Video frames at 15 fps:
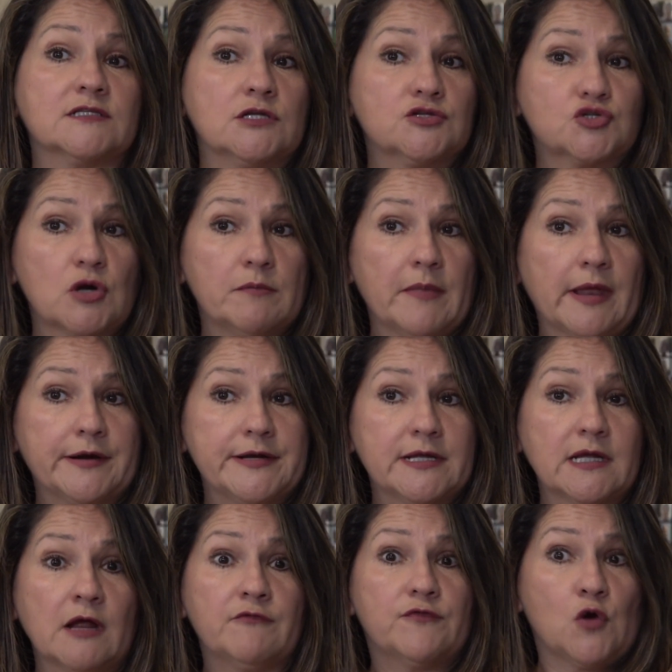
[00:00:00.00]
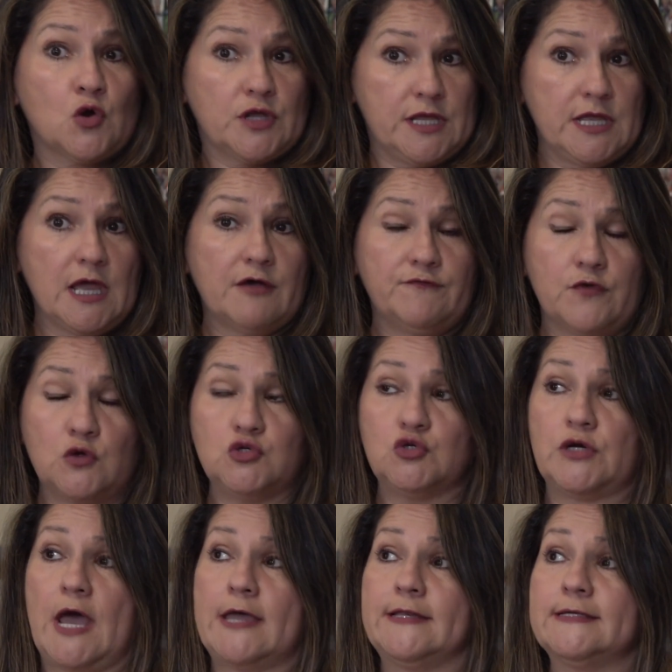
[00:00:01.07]
Central America, from here, from
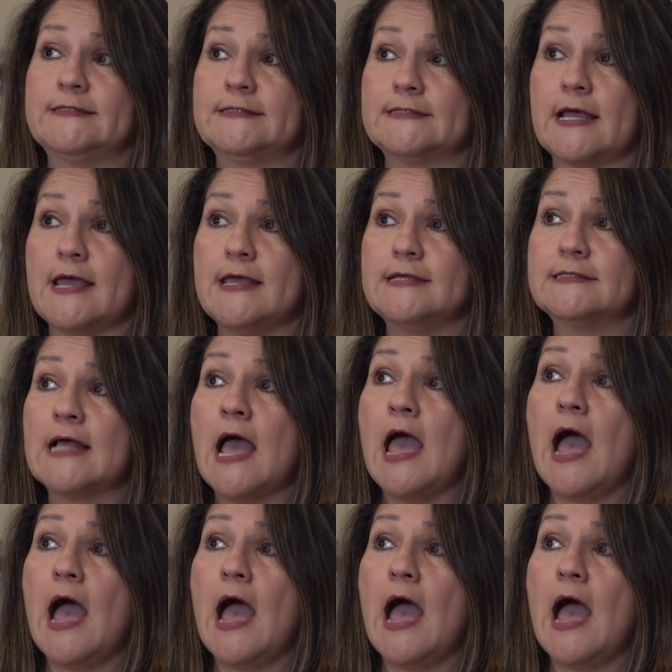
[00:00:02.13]
United States.